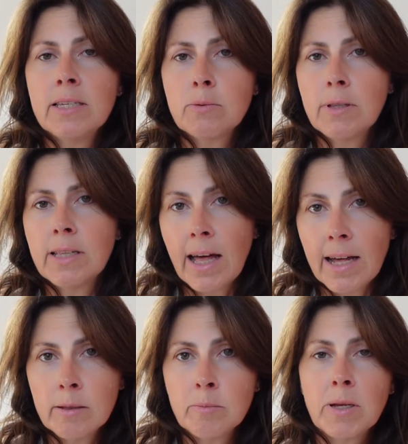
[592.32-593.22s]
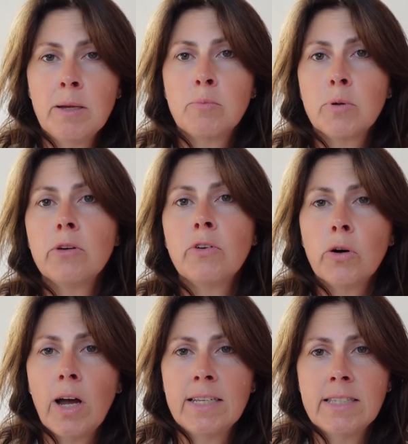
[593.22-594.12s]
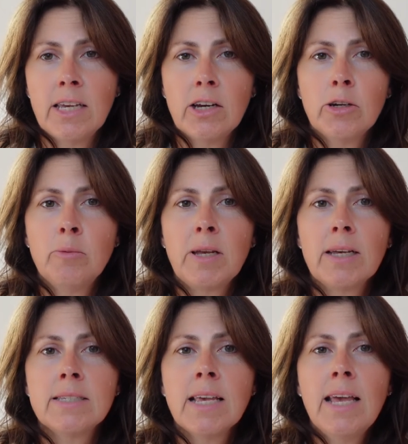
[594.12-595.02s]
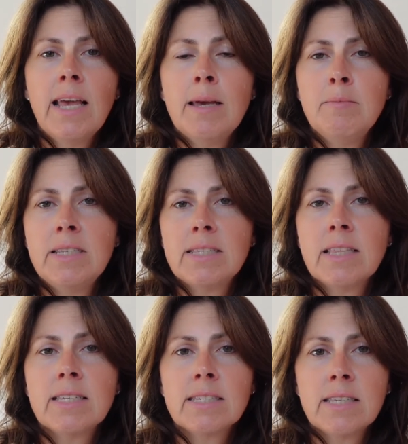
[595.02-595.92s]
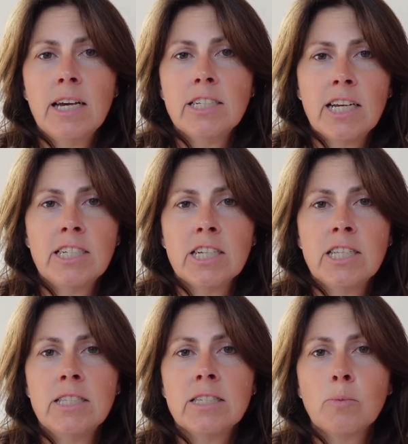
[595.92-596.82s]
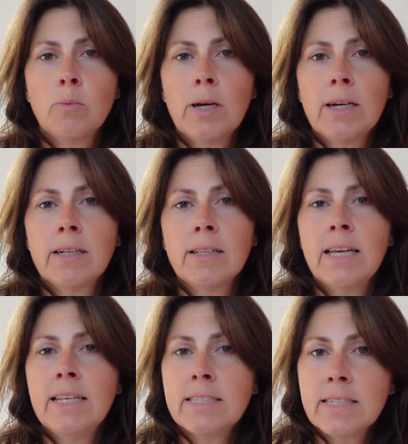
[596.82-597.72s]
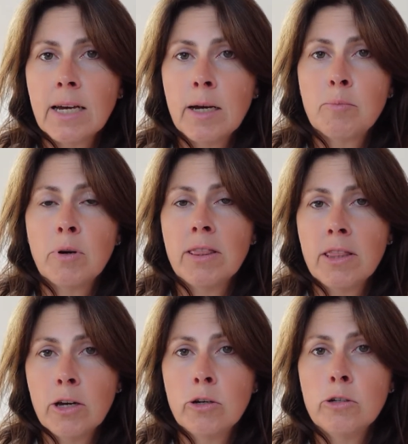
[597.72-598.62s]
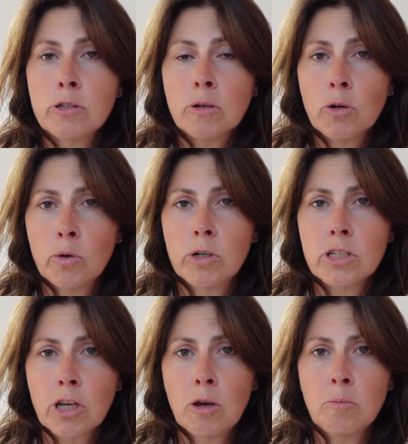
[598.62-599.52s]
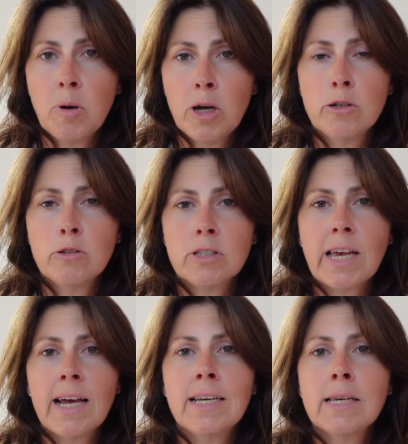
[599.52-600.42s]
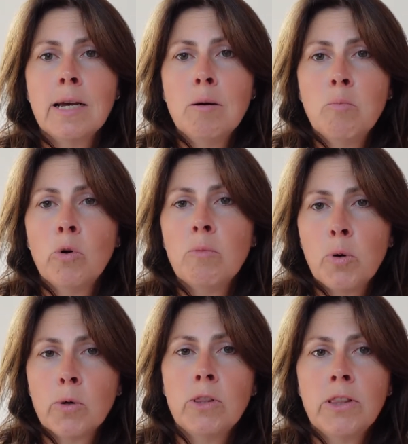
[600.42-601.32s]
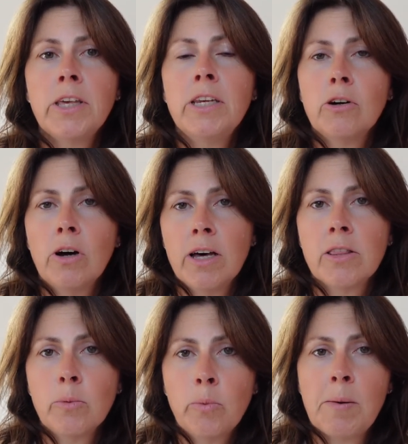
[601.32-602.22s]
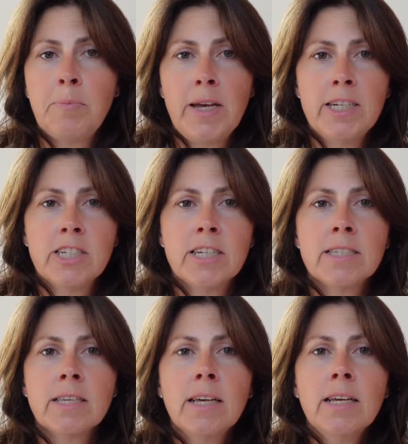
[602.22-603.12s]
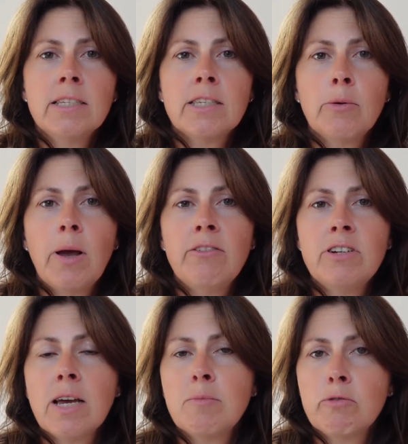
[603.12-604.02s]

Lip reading: will help improve your SEO, because it means that the search engines will interpret those Cornerstone posts as more important than your other web pages. So every time you